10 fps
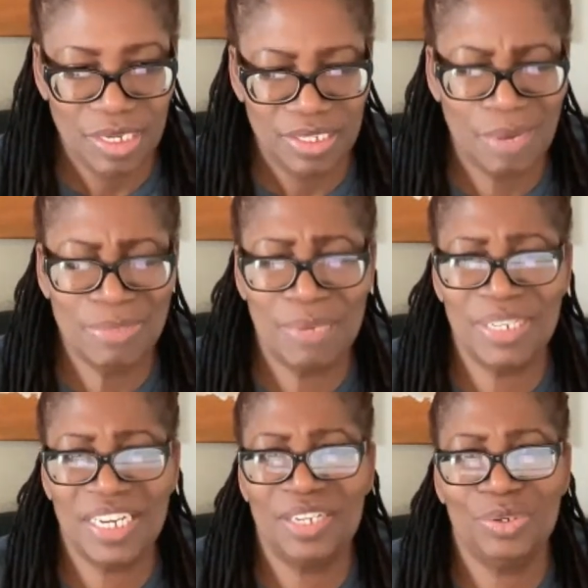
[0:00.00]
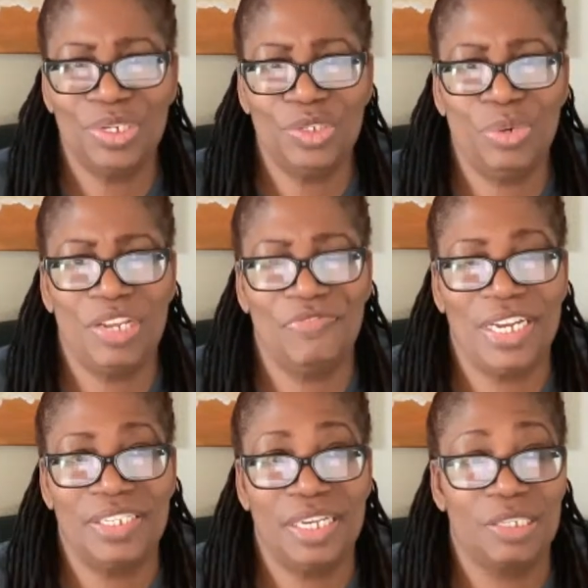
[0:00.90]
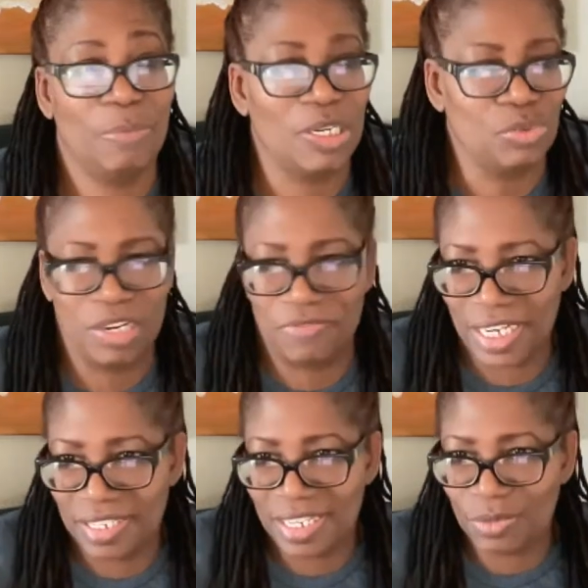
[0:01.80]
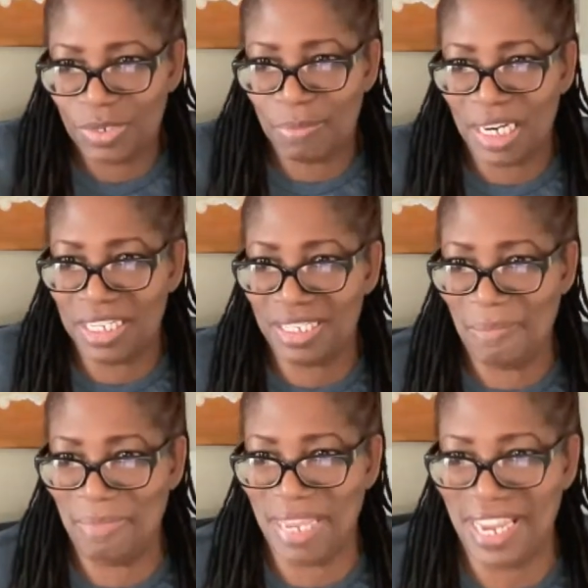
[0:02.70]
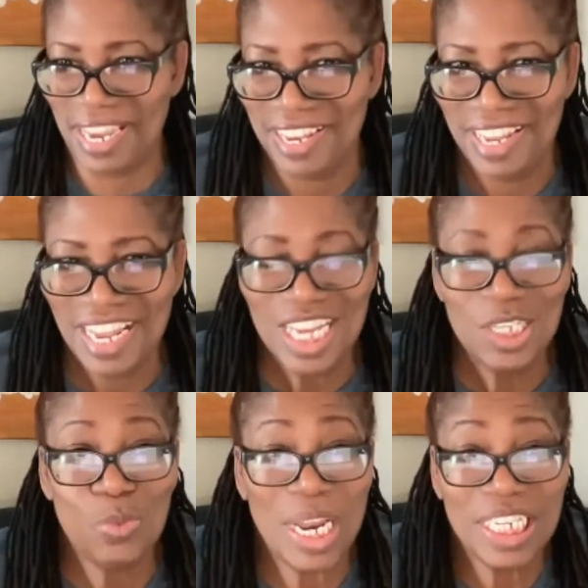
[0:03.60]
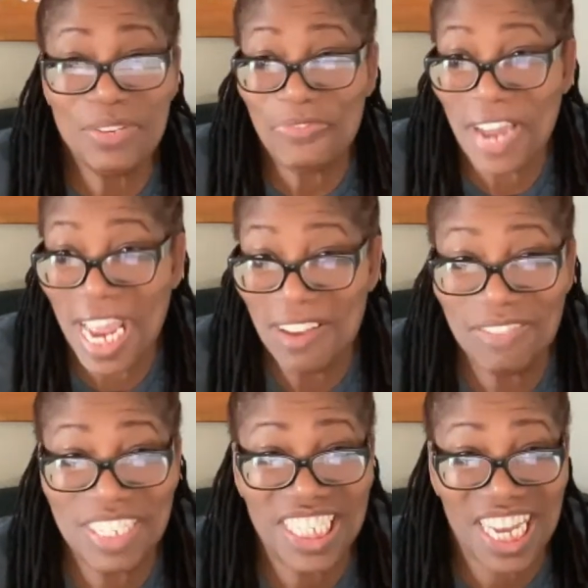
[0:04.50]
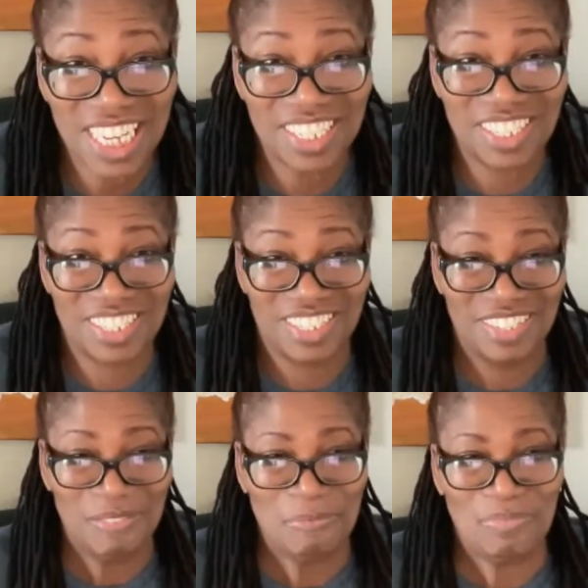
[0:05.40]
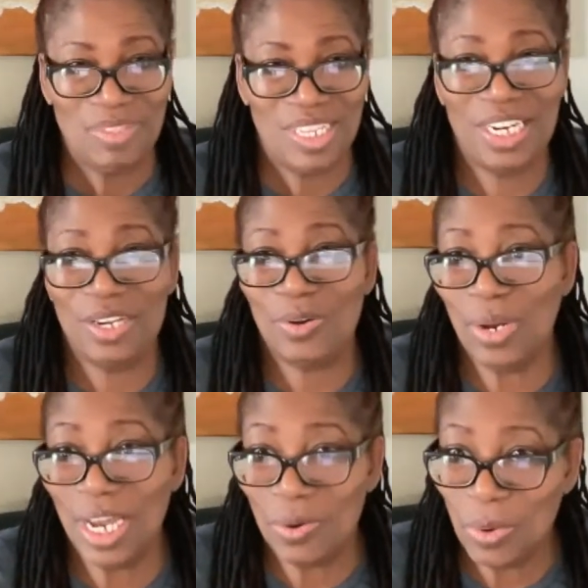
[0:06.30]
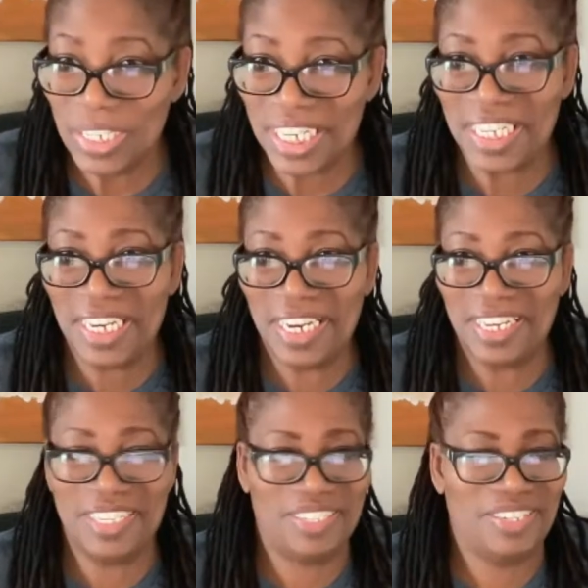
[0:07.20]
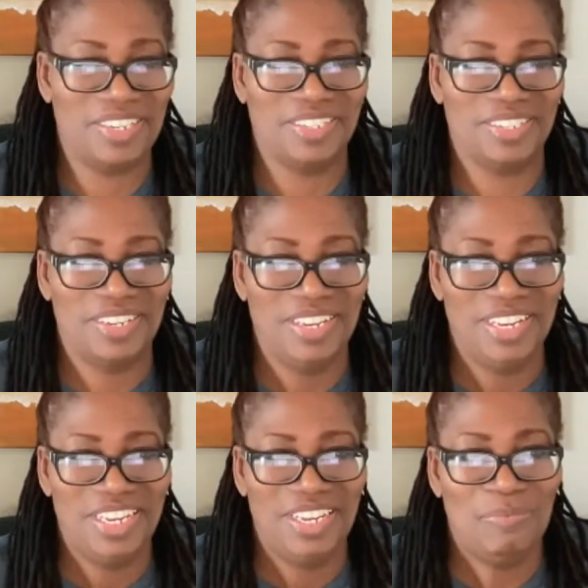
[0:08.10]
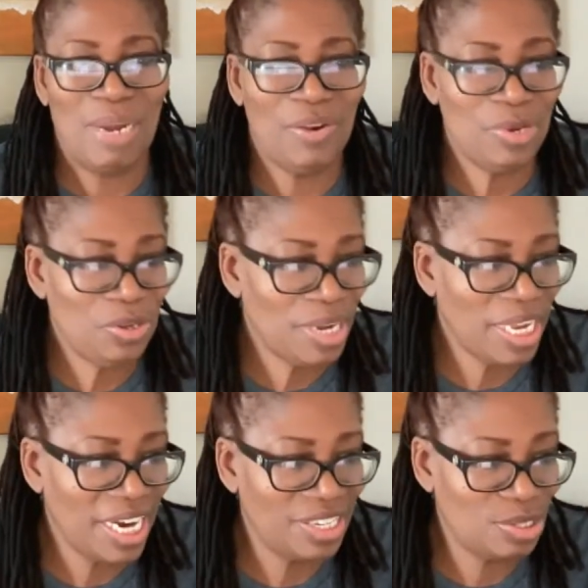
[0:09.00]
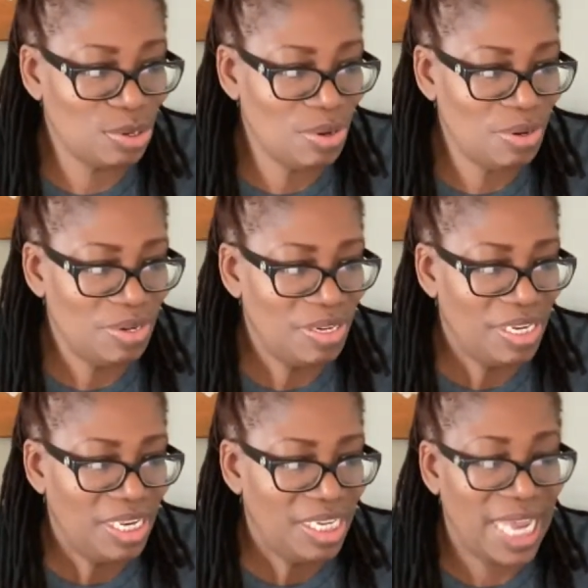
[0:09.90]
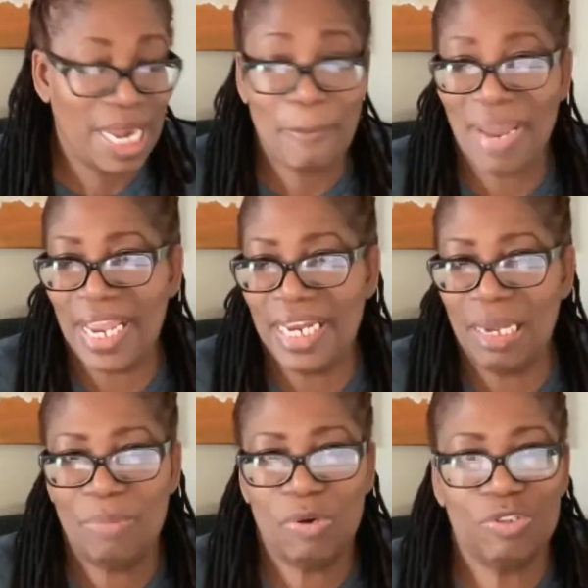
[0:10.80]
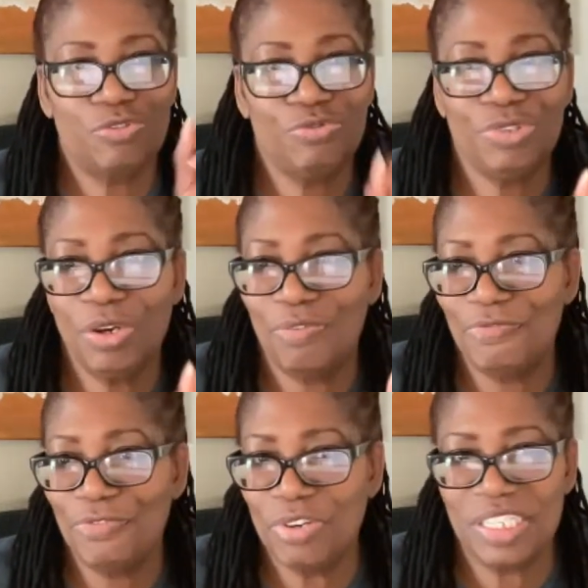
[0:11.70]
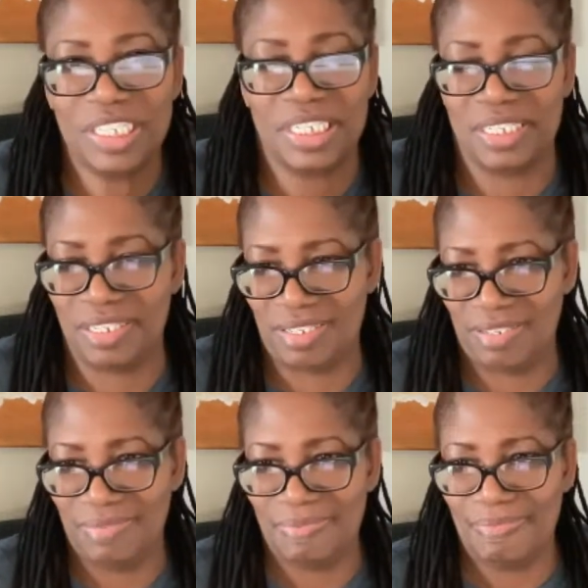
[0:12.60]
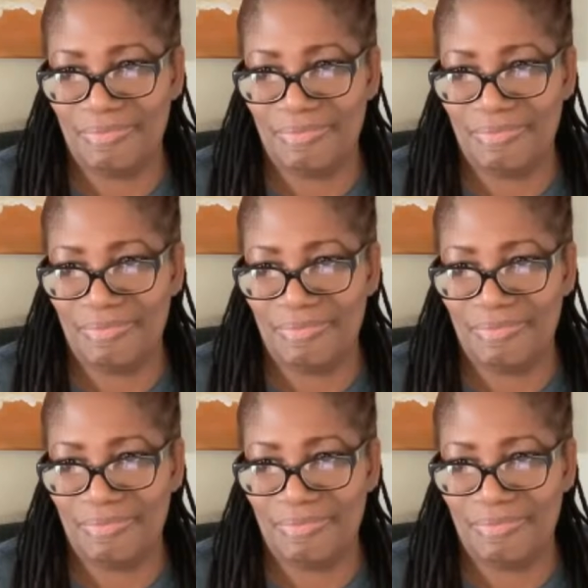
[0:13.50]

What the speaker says: Sometimes I get only 25 cents, but 25 cents was money to me. 25 cents that they call a quarter here in the States. Man, when you get that buying about 3 or 4 things,